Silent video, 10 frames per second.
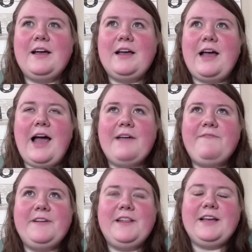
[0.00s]
I
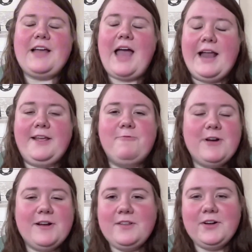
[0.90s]
feel like
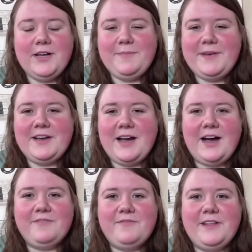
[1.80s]
anywhere there can be
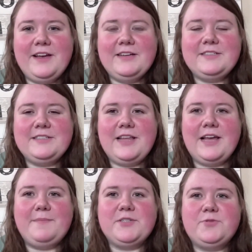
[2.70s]
conflict,
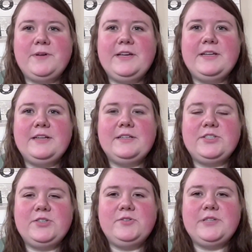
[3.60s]
like between
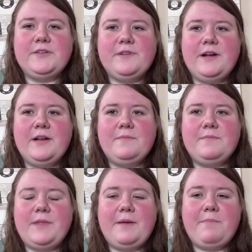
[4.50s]
two different
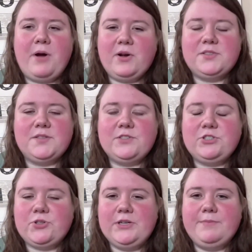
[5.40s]
like parts of a
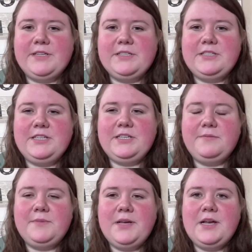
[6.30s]
treatment
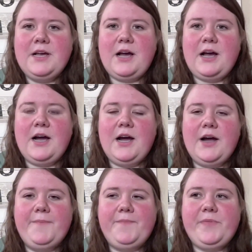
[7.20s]
team.
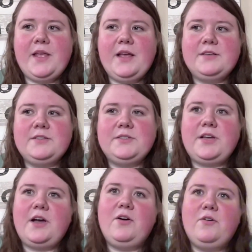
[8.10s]

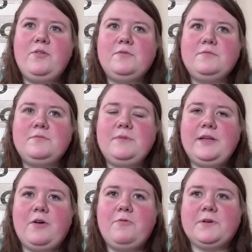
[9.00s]
So,
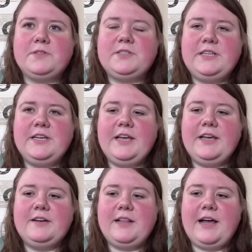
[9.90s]
we're seeing
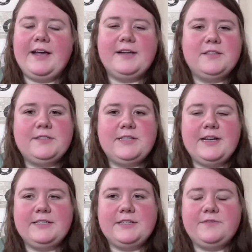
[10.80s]
clients in
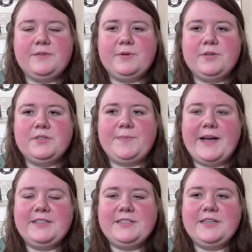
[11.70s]
a different
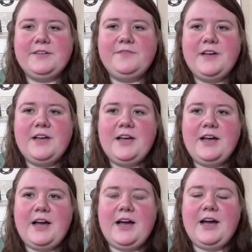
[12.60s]
perspective.
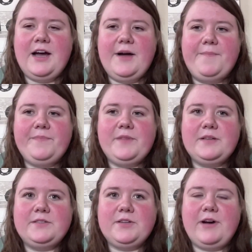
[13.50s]

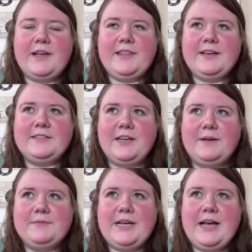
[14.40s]
So I think
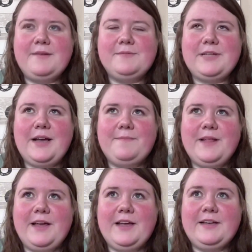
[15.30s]
sometimes I'm
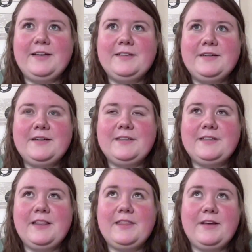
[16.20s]
like,
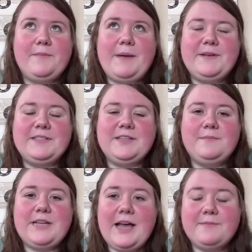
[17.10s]
there might be some
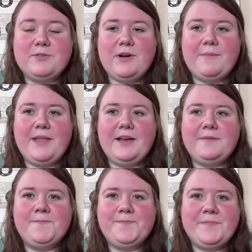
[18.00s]
times where I'm like,
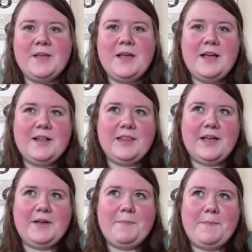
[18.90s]

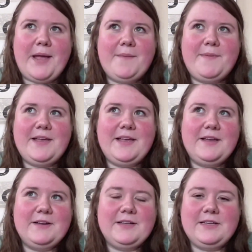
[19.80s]
like
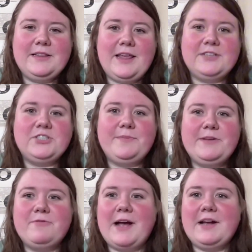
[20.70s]
maybe they should be
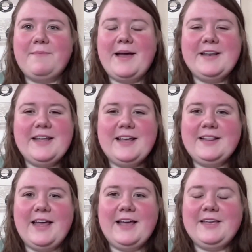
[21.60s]
recommending,
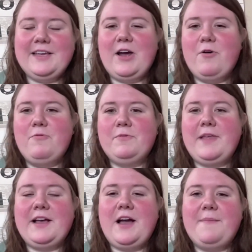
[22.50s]
like,
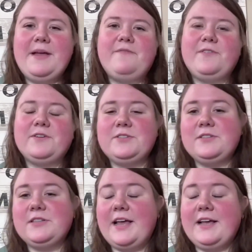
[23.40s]
they come in for
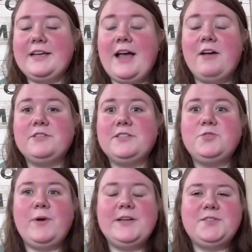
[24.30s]
like counseling
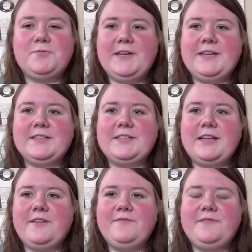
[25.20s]
twice a week instead
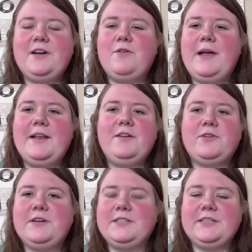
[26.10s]
of,
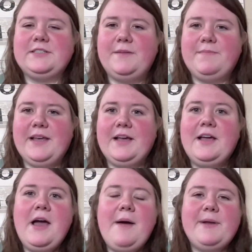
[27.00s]
increasing something. But